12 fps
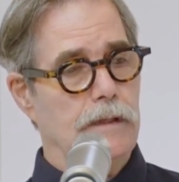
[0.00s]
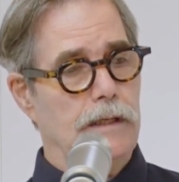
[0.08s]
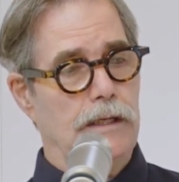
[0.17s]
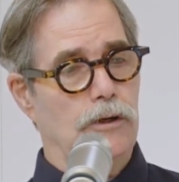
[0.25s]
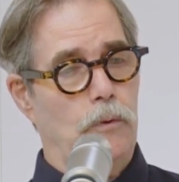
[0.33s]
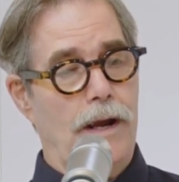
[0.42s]

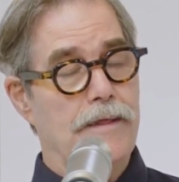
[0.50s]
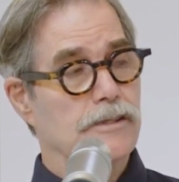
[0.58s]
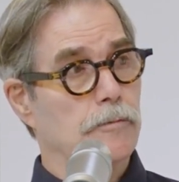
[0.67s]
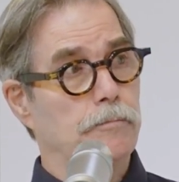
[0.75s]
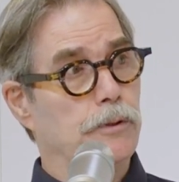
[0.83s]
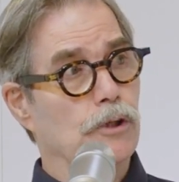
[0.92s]
in a way that's
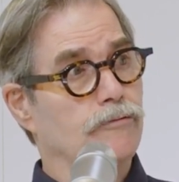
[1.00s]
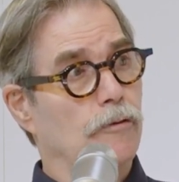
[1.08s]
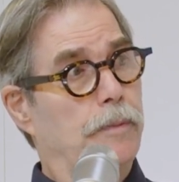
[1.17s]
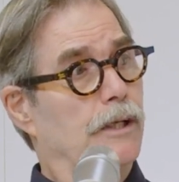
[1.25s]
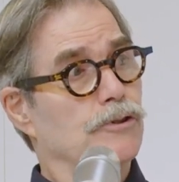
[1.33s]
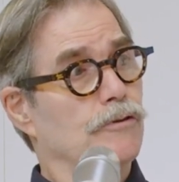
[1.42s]
a beautiful
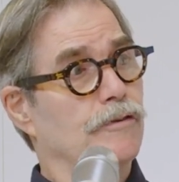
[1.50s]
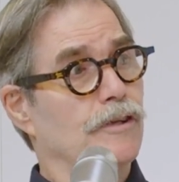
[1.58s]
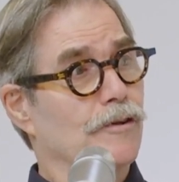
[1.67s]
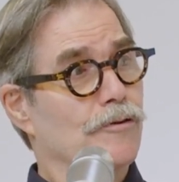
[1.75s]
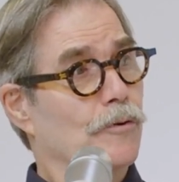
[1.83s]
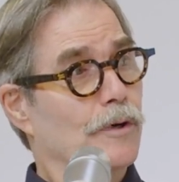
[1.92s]
picture of the
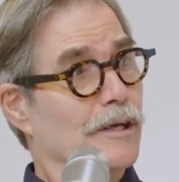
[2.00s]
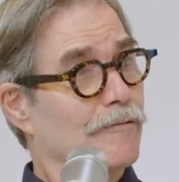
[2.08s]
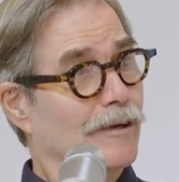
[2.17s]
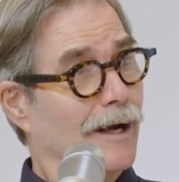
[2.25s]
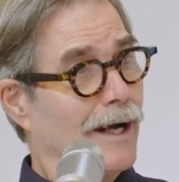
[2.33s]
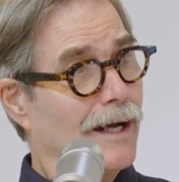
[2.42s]
authority of
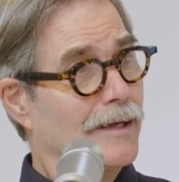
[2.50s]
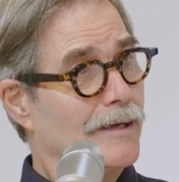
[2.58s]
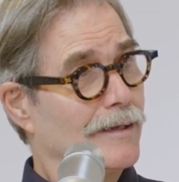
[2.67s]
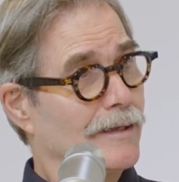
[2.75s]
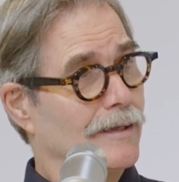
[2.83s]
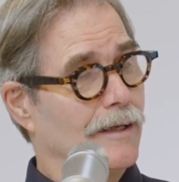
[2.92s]
God.
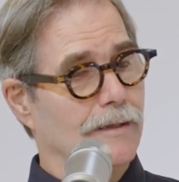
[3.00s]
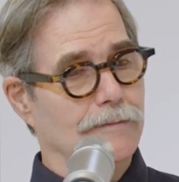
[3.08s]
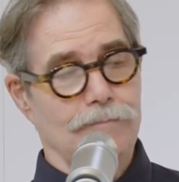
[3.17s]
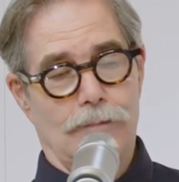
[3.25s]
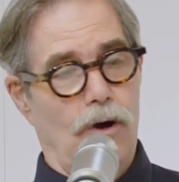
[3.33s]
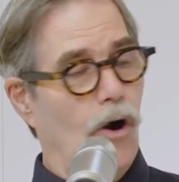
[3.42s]

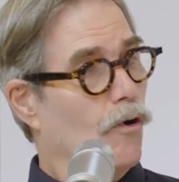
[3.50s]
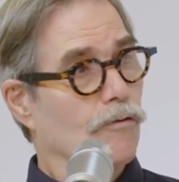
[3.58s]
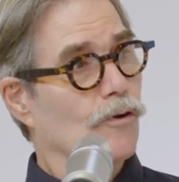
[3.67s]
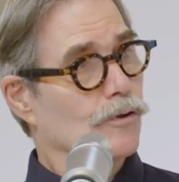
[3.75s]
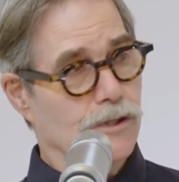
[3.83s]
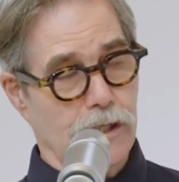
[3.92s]
All
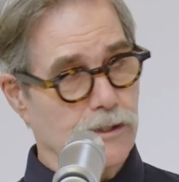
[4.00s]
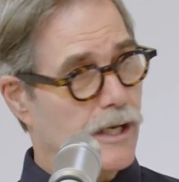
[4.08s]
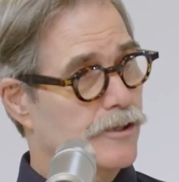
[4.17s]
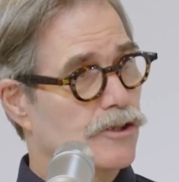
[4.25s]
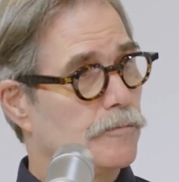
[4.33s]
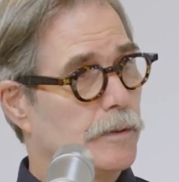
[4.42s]
those things I
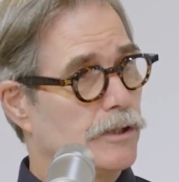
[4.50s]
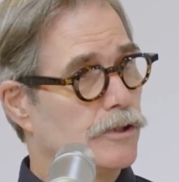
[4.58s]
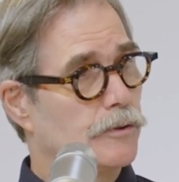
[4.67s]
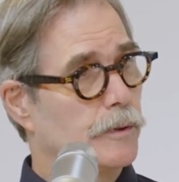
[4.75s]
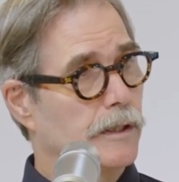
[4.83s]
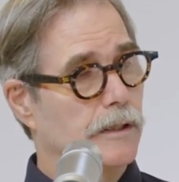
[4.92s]
should be
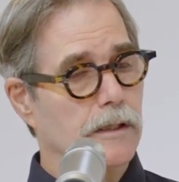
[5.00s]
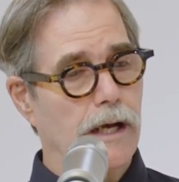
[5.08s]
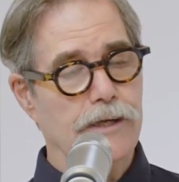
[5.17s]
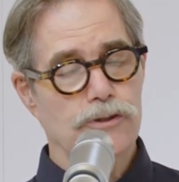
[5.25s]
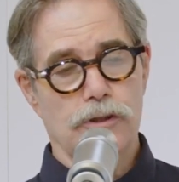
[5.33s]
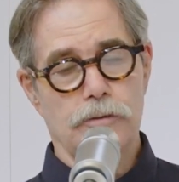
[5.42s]
doing.
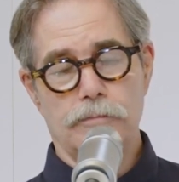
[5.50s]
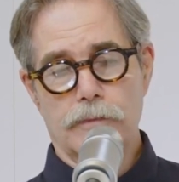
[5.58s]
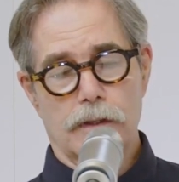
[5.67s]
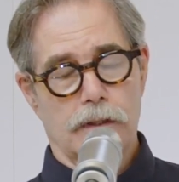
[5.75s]
I should